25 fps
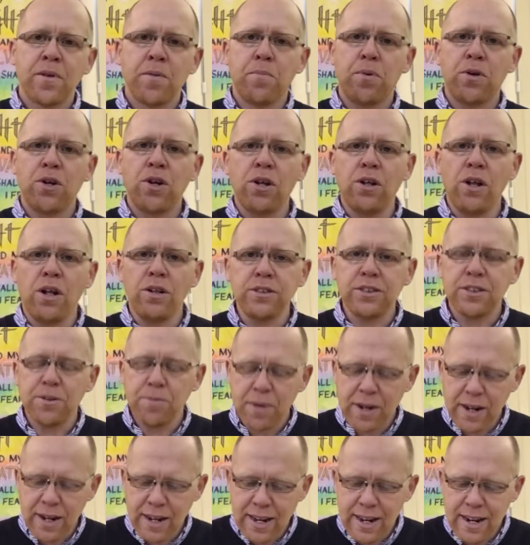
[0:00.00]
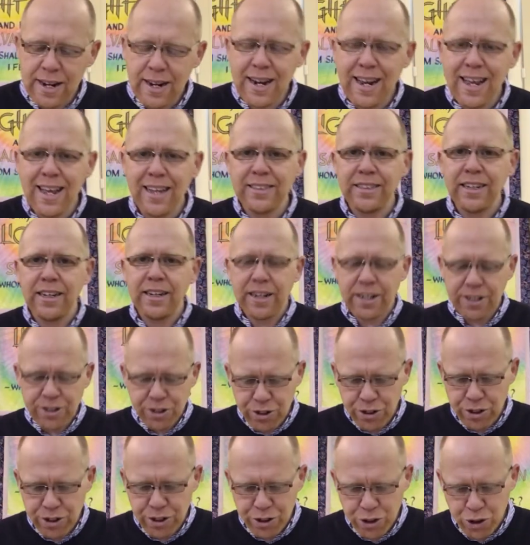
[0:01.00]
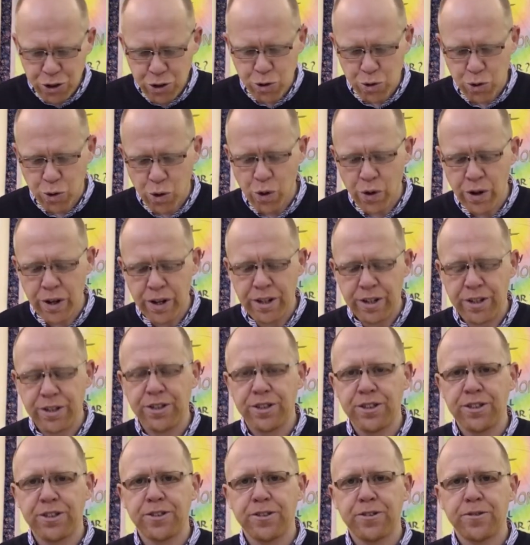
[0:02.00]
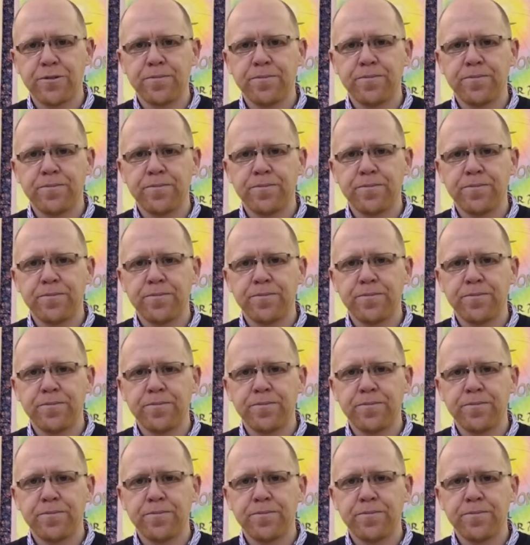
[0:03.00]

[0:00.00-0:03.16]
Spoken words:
But ultimately, laziness destroys.